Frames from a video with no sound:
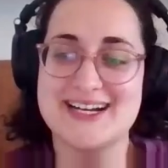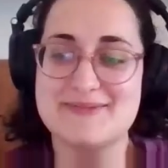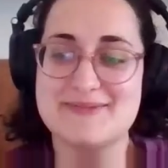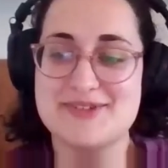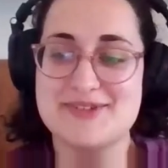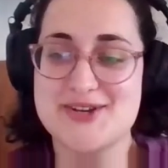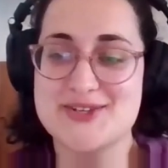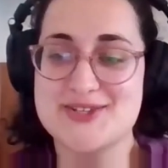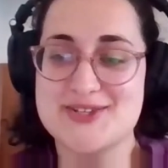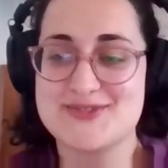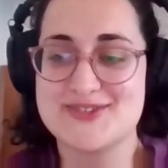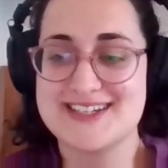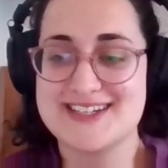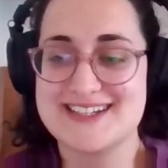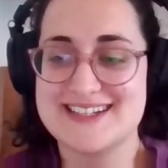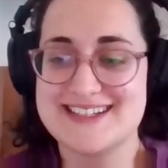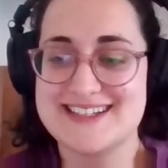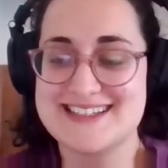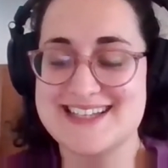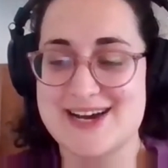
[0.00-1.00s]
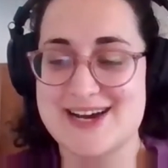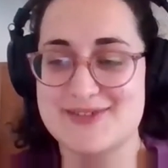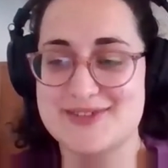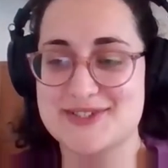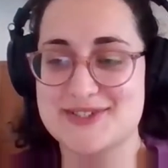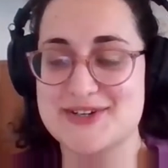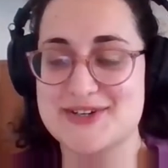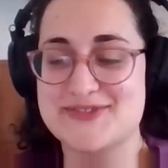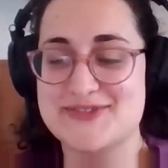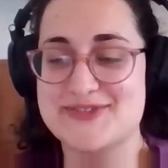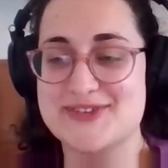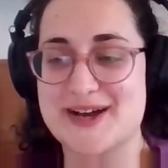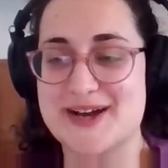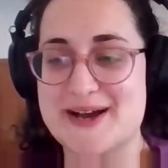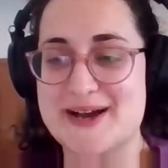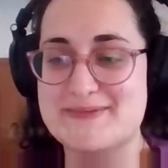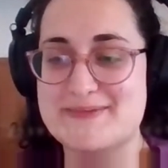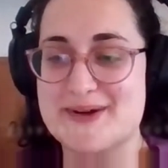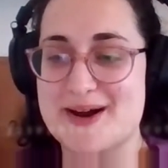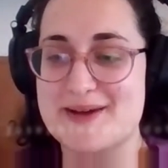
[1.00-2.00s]
I'm Josephine Davidoff.
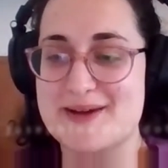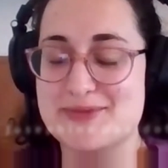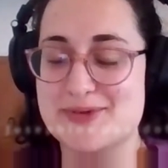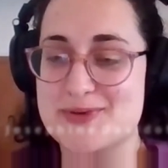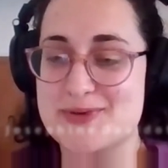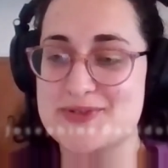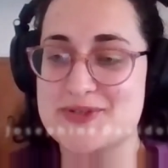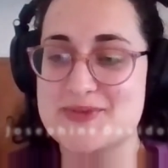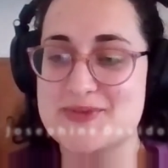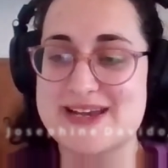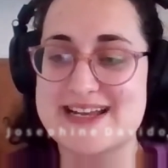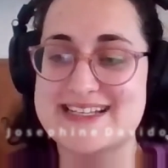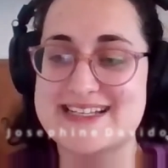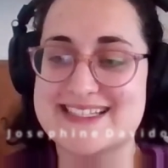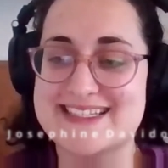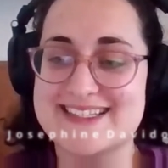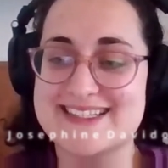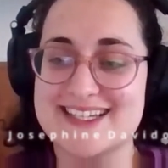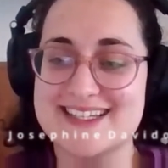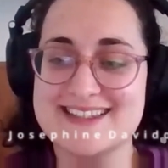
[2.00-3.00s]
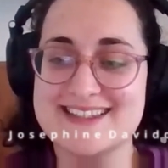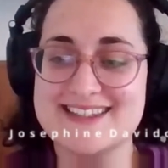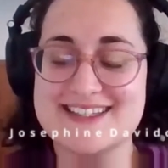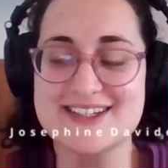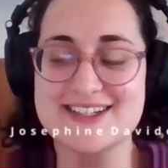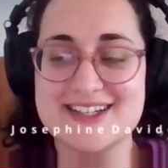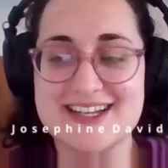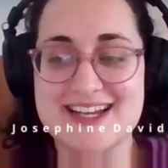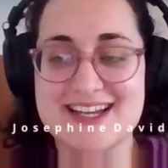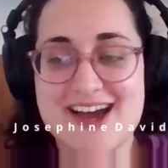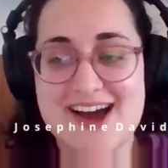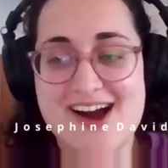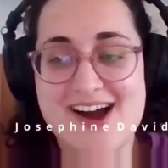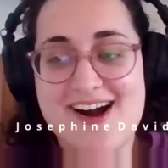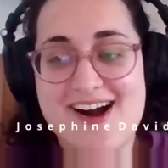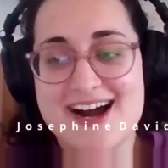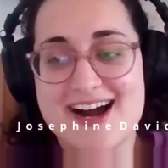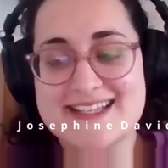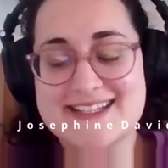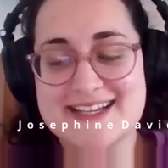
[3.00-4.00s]
I'm also based in London.
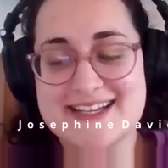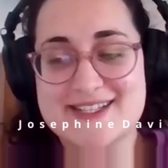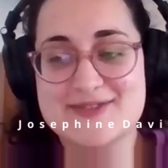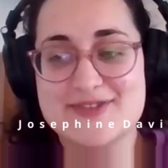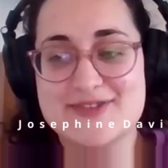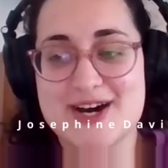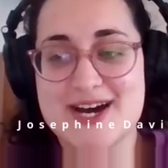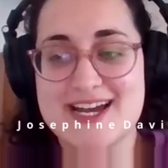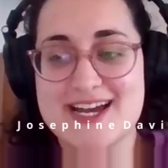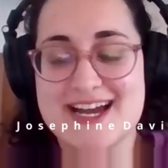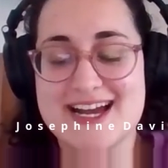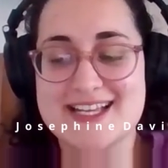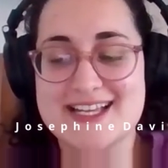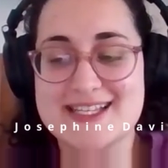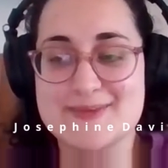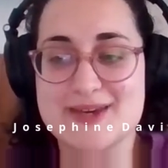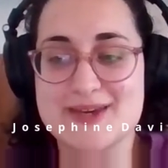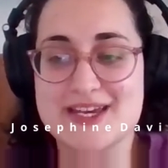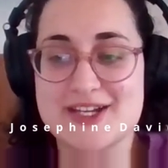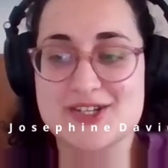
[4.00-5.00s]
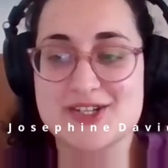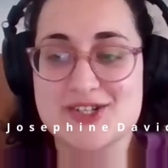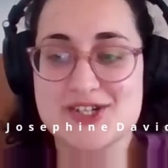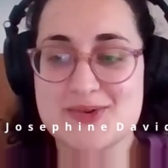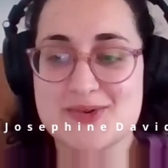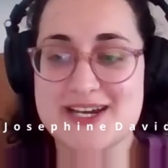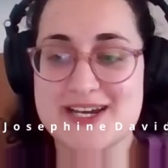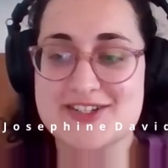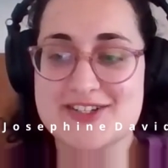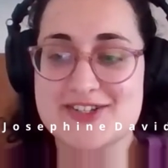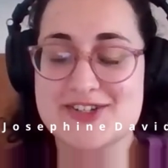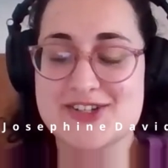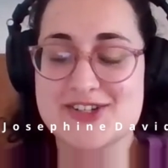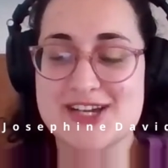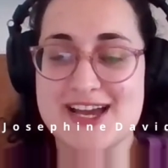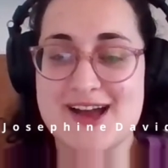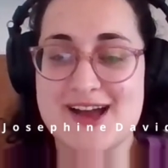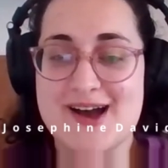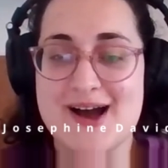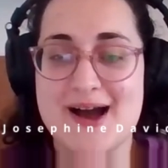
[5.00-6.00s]
I identify as being
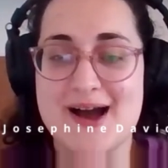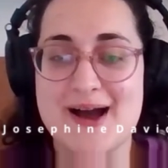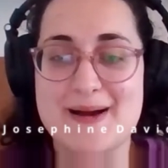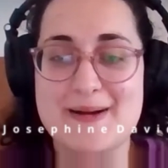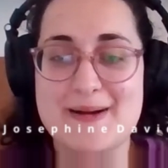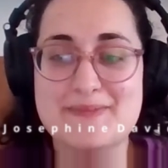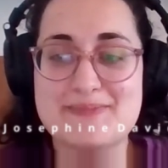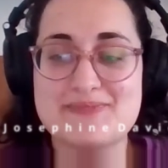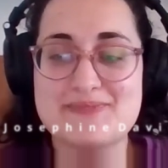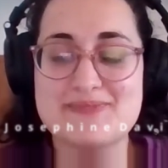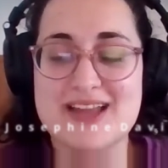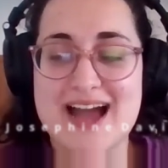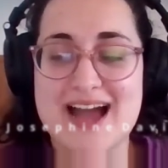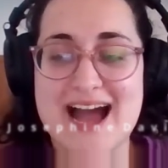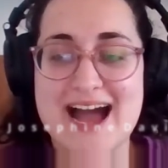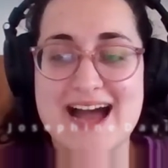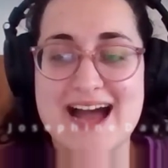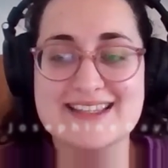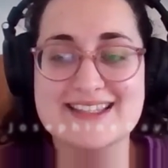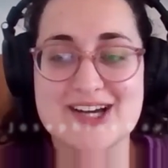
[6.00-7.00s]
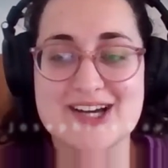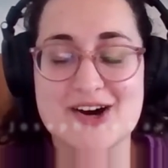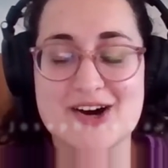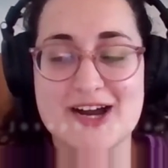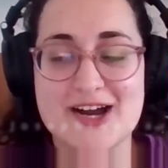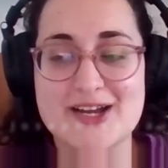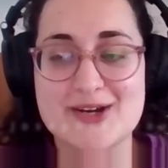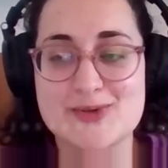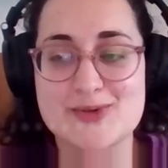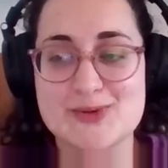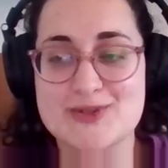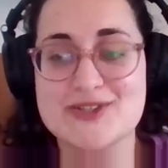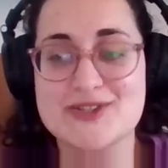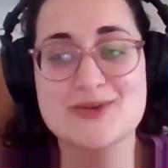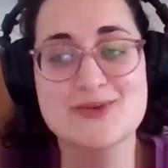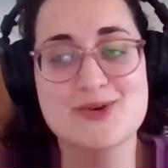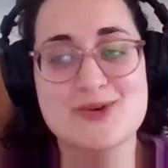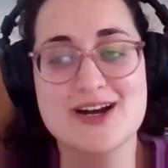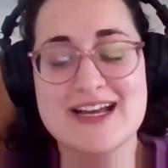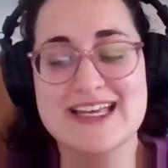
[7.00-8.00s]
Jewish, and I
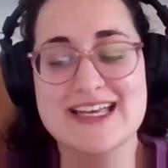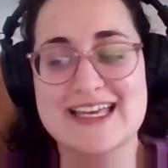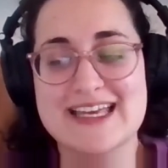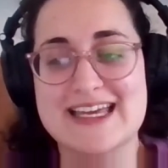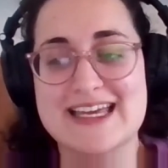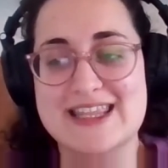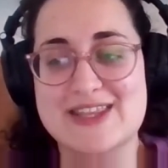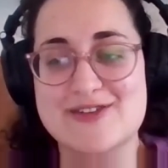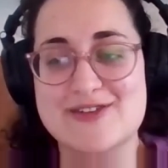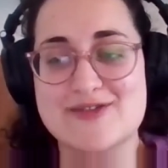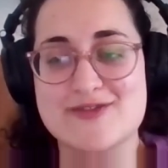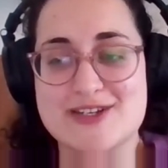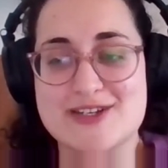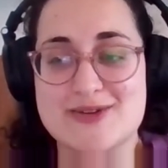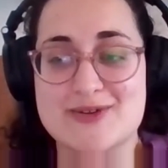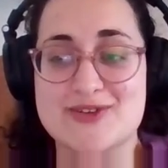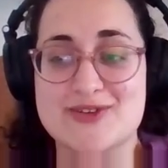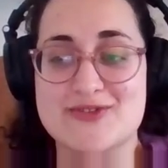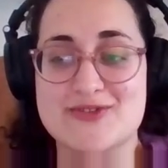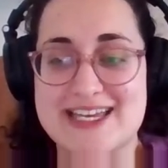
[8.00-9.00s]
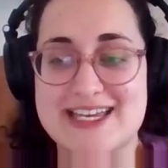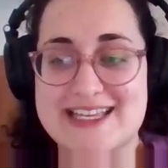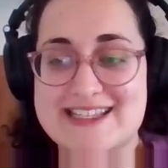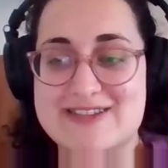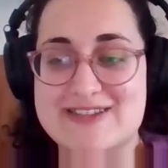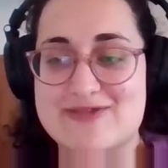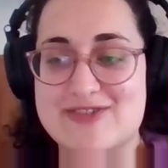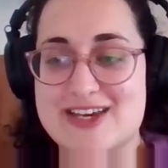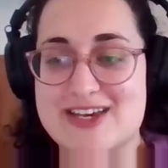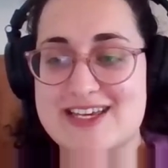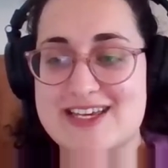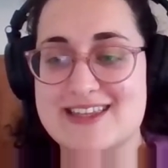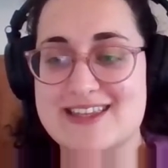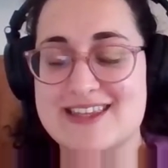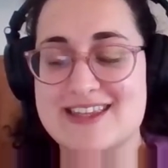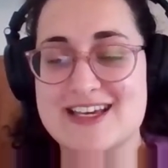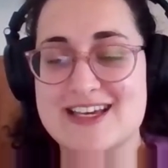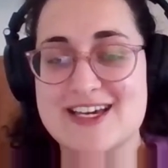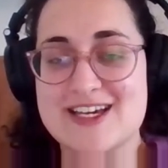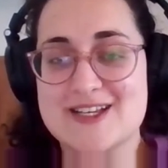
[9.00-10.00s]
also work in the field of interfaith,
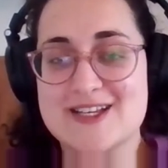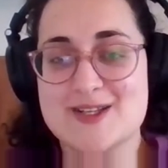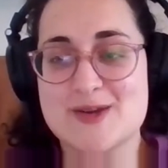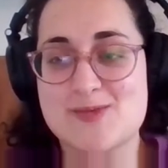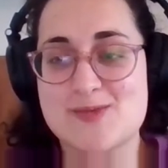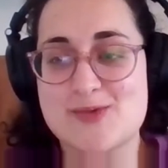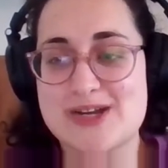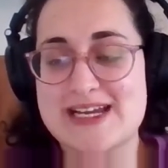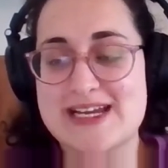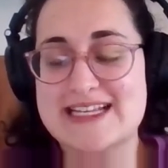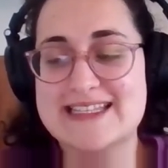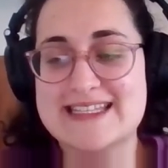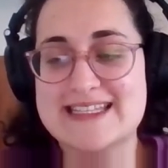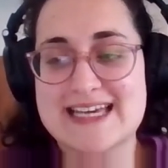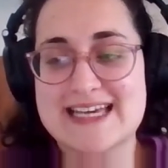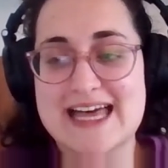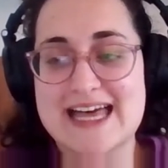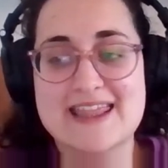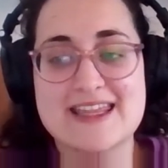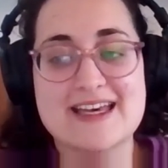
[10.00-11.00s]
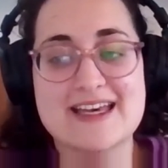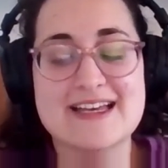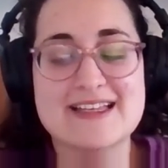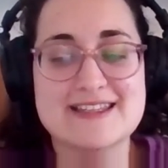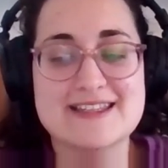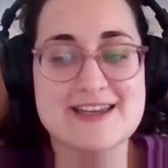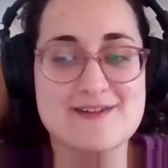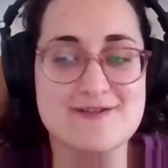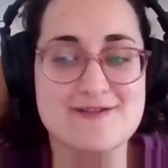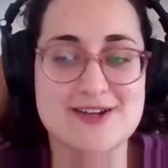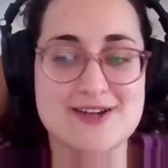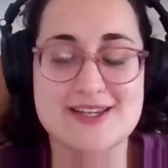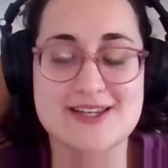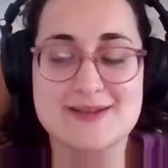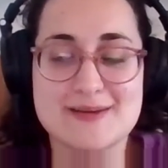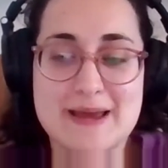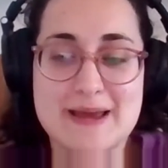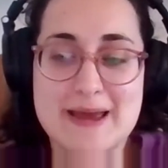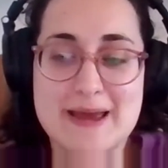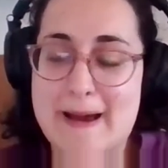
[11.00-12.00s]
so bringing together
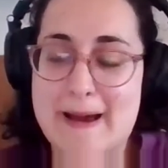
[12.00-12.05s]
different